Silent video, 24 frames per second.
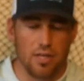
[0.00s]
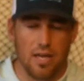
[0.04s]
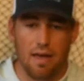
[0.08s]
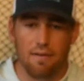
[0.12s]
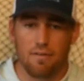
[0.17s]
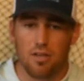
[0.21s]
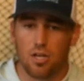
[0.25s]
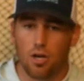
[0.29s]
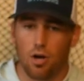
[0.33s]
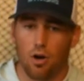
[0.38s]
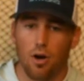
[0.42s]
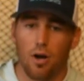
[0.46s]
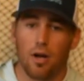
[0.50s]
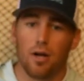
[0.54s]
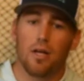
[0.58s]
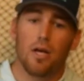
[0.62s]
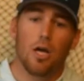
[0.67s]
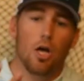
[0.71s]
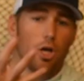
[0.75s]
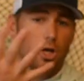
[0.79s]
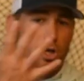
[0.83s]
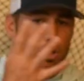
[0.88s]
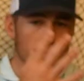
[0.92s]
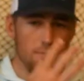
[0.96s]
heavy current,
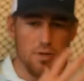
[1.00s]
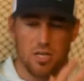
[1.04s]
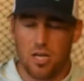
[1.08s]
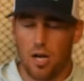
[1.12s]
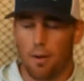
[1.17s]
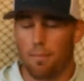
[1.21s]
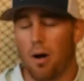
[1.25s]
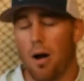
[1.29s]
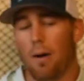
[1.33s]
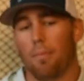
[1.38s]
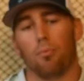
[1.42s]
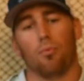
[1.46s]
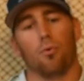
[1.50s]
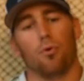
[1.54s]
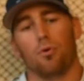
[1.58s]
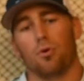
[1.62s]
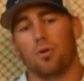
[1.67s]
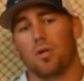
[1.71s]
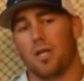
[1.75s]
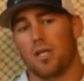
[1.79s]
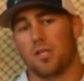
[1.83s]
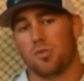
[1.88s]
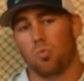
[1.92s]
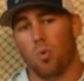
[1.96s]
could become
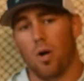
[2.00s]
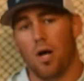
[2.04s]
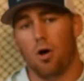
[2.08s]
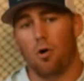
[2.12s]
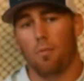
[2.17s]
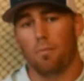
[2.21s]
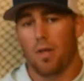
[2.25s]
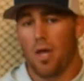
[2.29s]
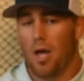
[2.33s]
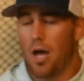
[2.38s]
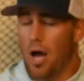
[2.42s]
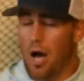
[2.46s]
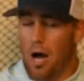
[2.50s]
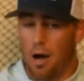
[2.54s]
uprooted as well.